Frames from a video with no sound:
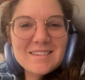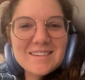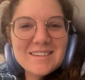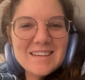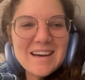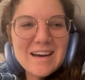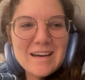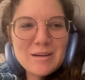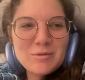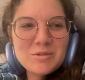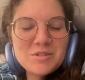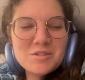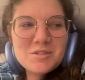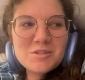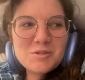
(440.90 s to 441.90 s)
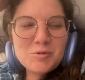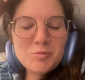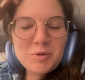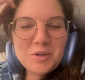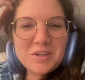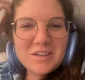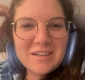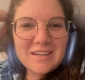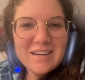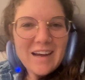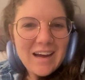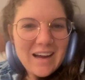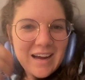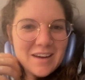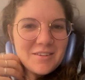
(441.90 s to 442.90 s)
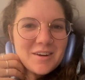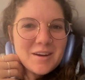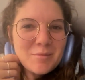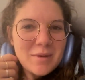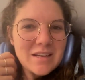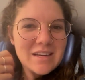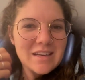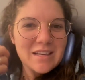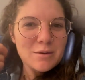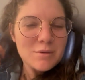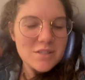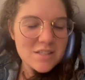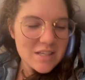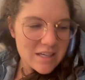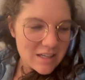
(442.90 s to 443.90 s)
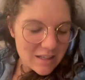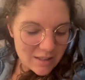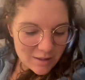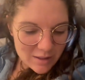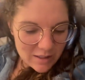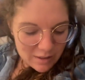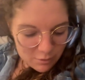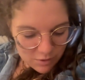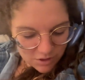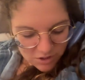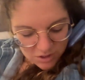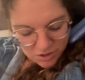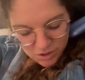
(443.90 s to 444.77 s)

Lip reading: Yeah, it was just super good. I recommend it. It was just